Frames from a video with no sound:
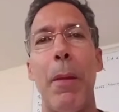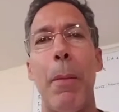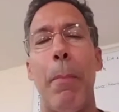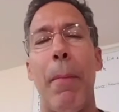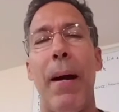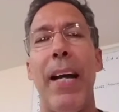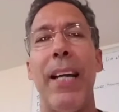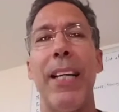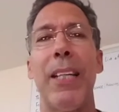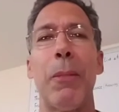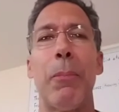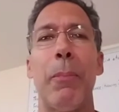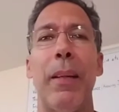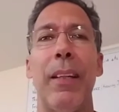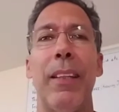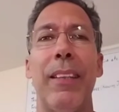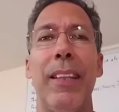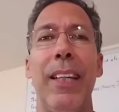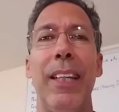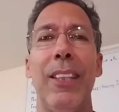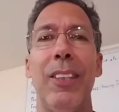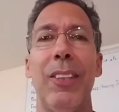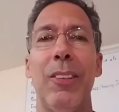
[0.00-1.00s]
My
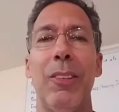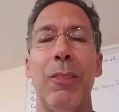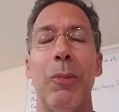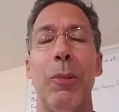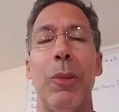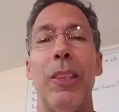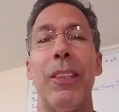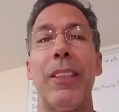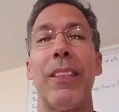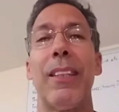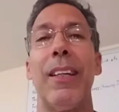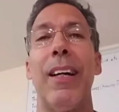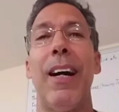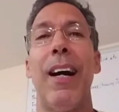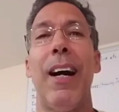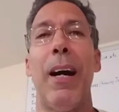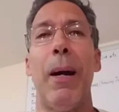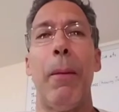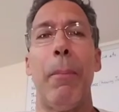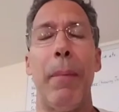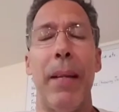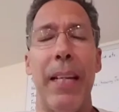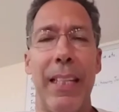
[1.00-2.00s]
expectation was
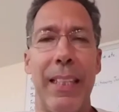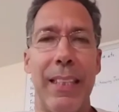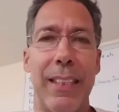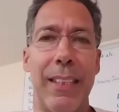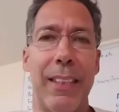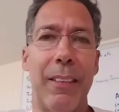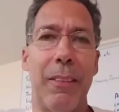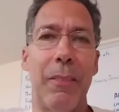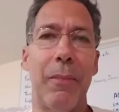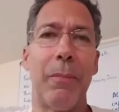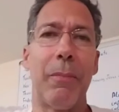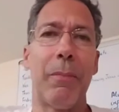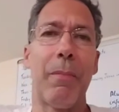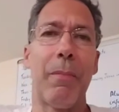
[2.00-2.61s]
amazing.